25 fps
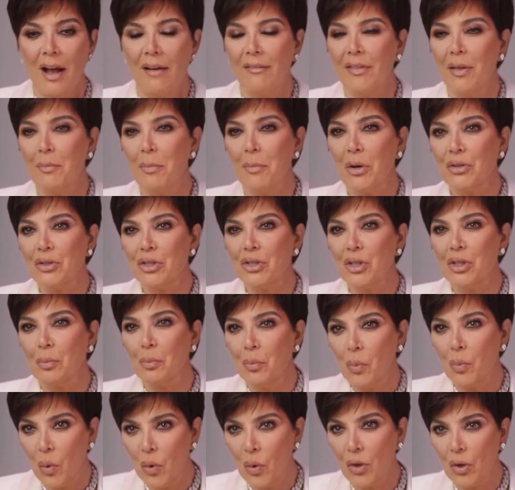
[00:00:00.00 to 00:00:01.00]
of the most
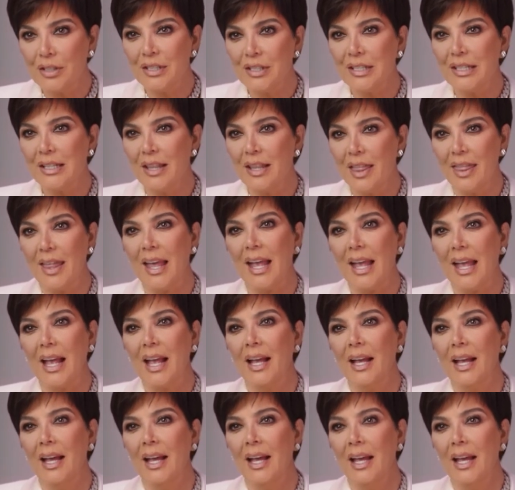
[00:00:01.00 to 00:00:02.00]
important
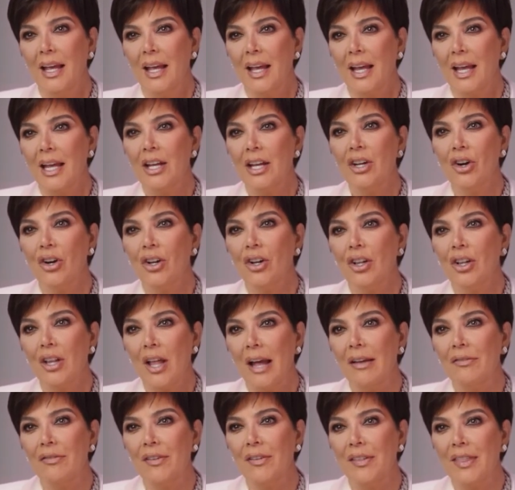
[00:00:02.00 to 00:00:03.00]
thing in her
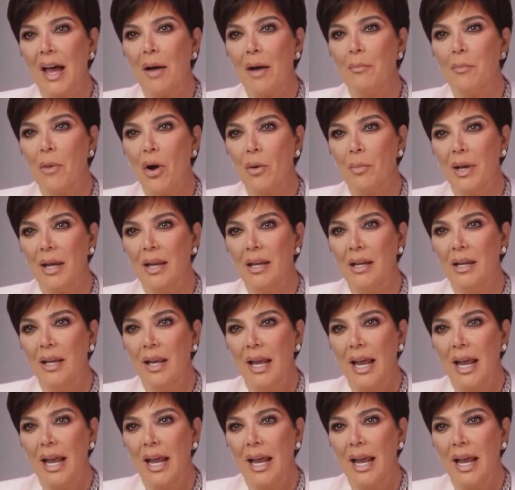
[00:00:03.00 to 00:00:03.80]
life at that moment.